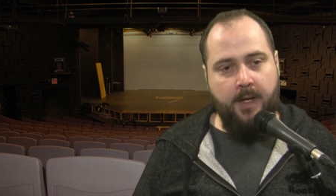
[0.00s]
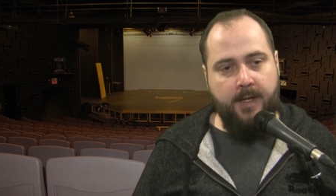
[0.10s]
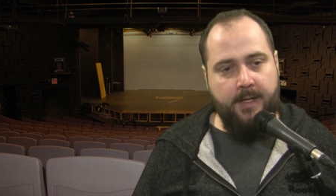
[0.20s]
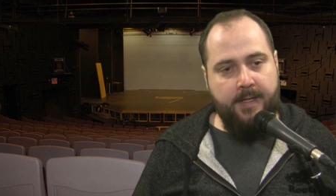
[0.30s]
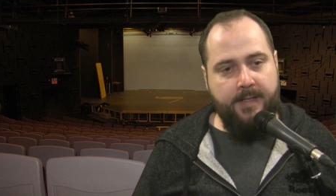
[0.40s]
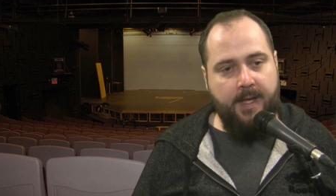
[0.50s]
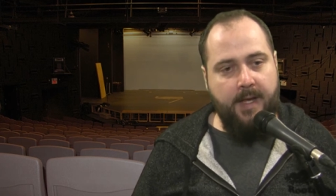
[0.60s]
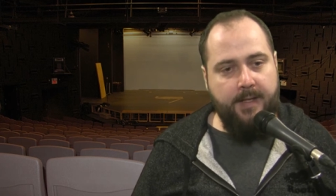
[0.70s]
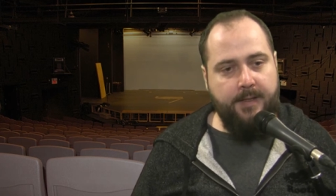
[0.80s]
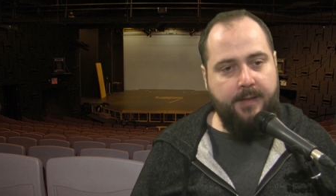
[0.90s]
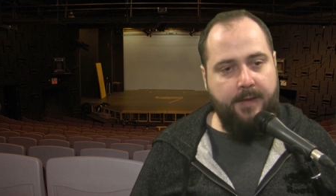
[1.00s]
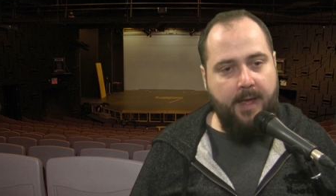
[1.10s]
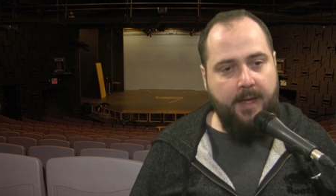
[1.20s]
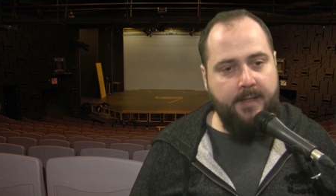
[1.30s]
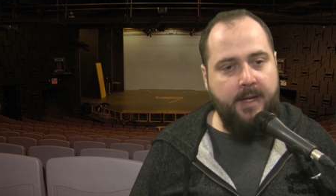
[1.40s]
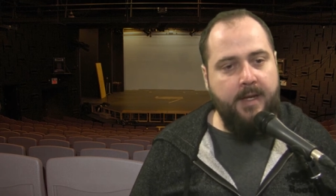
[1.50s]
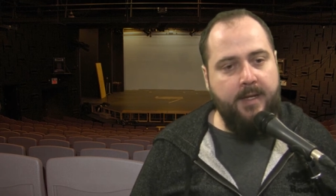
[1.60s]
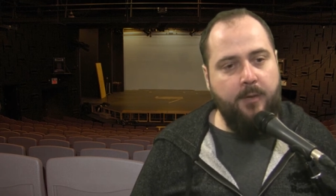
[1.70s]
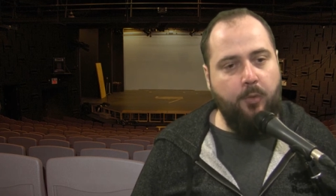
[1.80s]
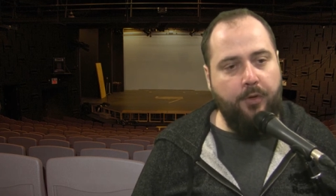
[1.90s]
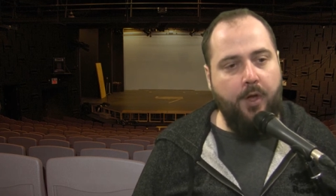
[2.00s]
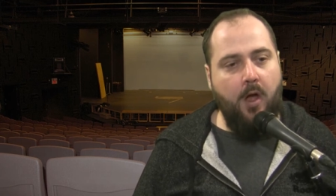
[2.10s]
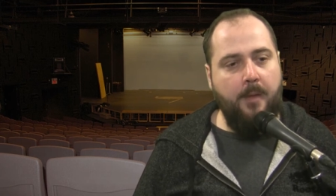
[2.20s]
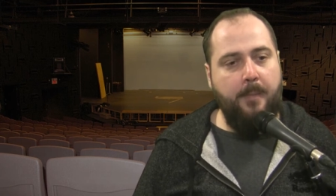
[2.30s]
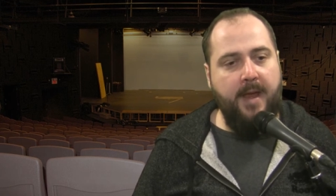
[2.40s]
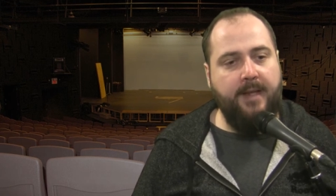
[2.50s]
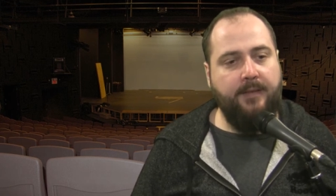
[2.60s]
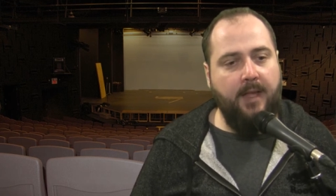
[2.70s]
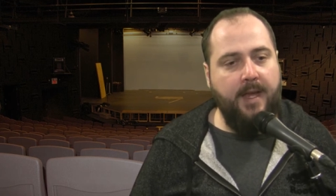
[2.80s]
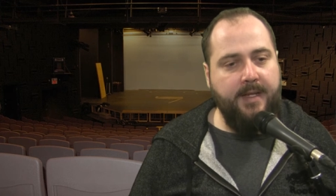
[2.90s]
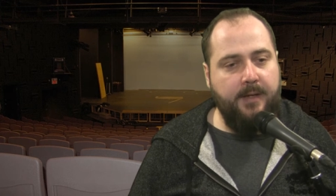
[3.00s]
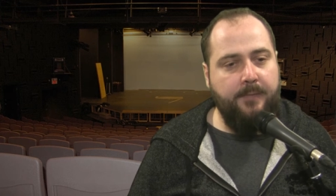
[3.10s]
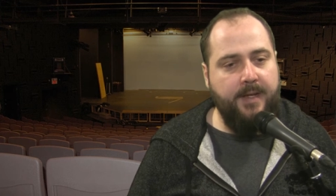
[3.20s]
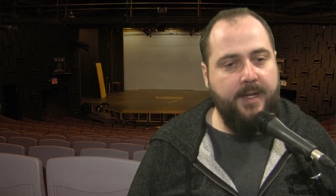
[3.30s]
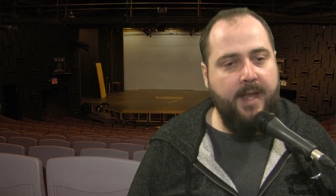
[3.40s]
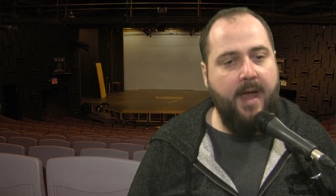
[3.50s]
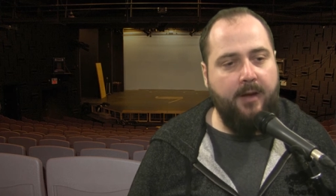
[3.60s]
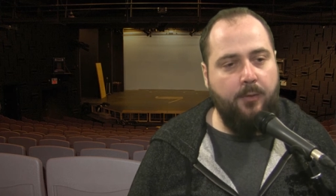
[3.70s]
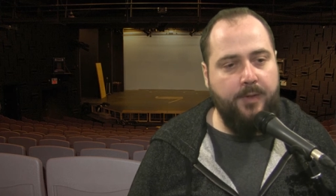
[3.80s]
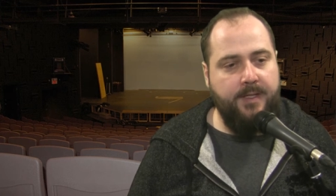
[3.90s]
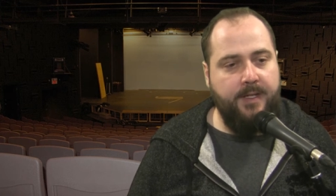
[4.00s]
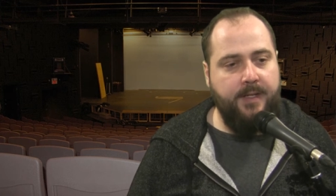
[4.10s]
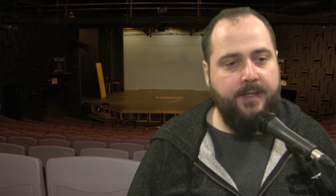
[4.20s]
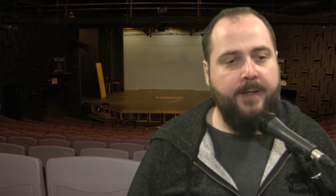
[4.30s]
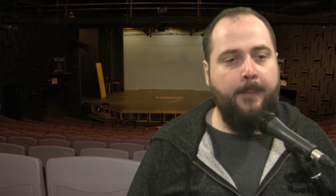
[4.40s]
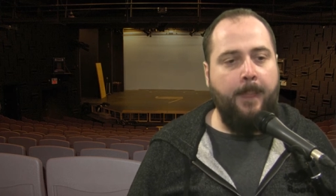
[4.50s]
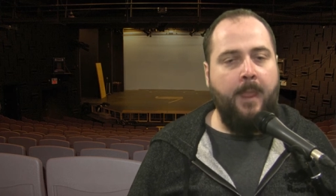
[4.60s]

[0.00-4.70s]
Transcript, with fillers: He says that he will not make light of the inadequacies